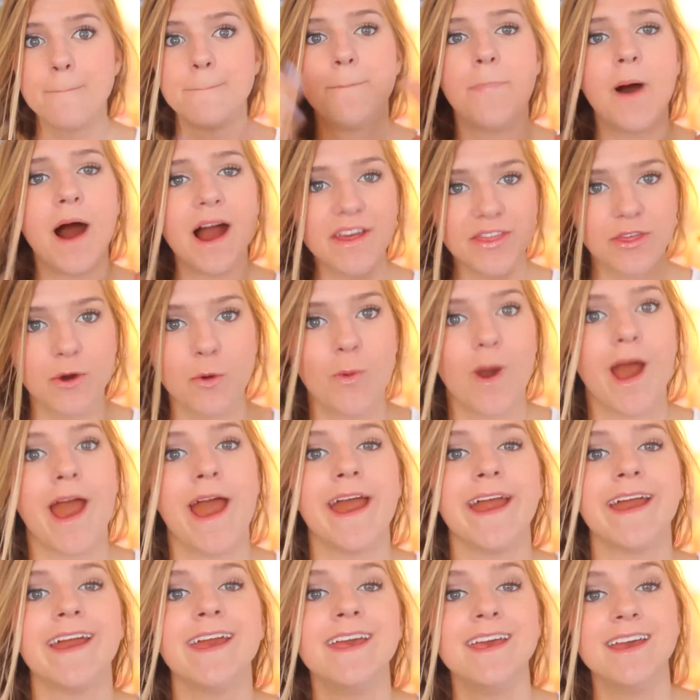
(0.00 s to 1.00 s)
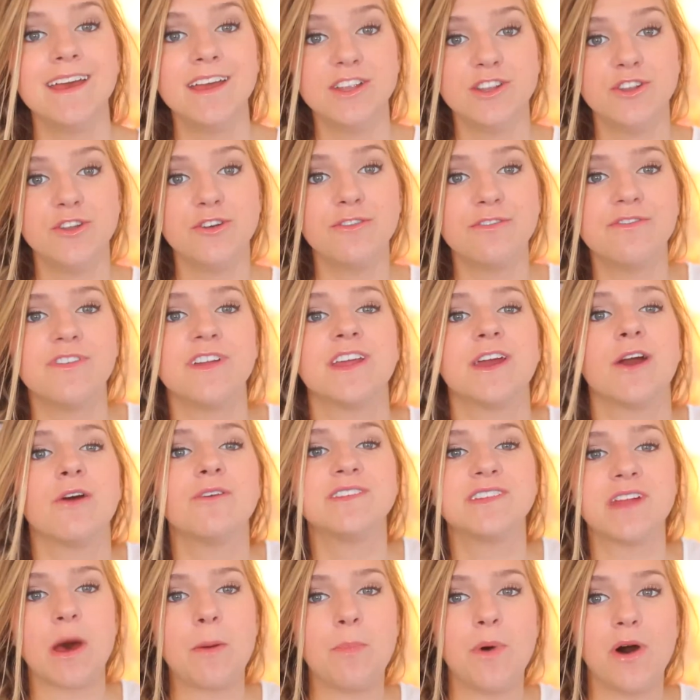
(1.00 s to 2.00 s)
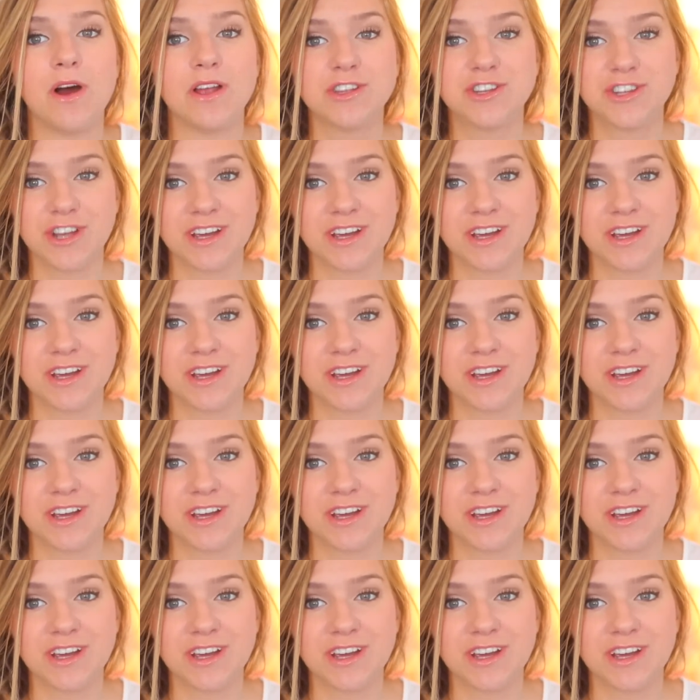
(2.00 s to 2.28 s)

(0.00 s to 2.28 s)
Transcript: By the way, new video is up on